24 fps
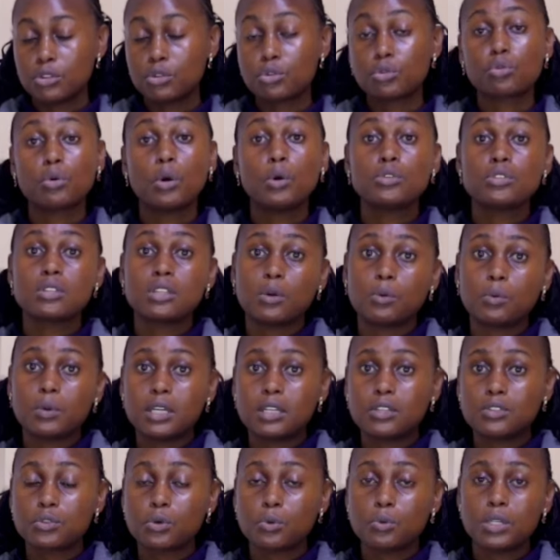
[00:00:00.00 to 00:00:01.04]
throughout the
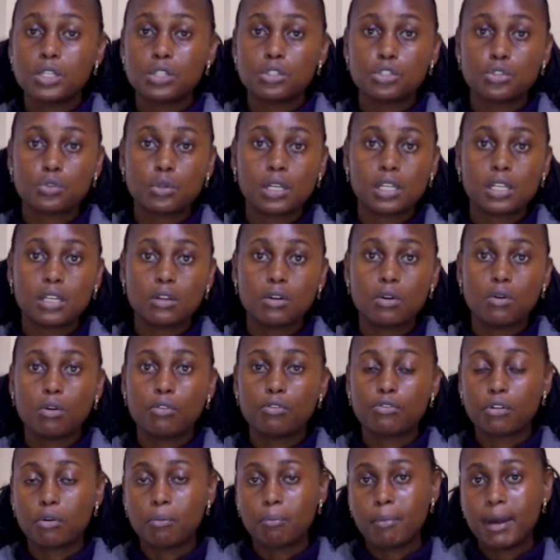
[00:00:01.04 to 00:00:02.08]
week. So we usually go
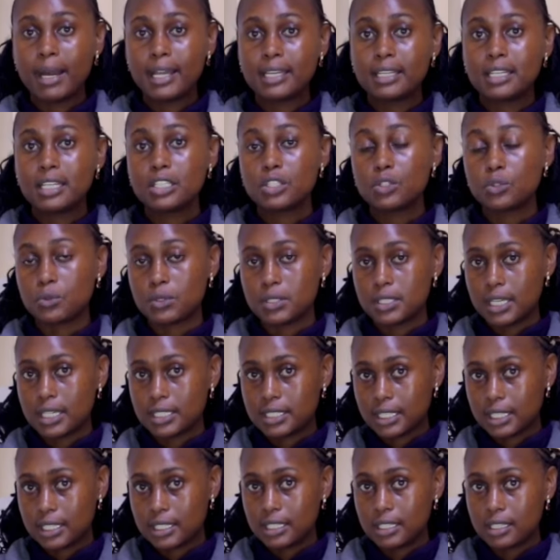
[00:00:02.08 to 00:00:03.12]
from Monday to
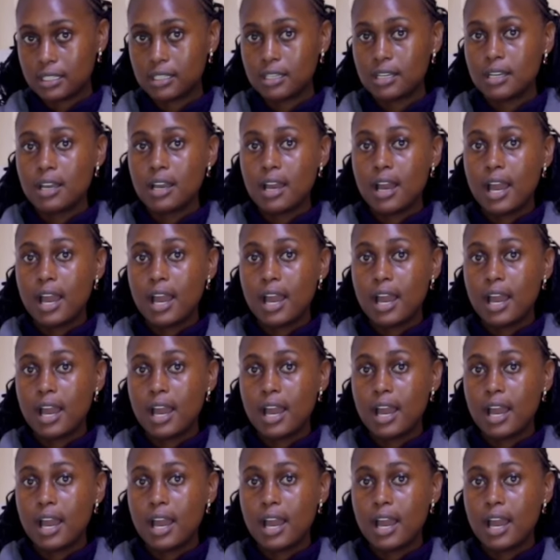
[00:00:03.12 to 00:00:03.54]
Saturday,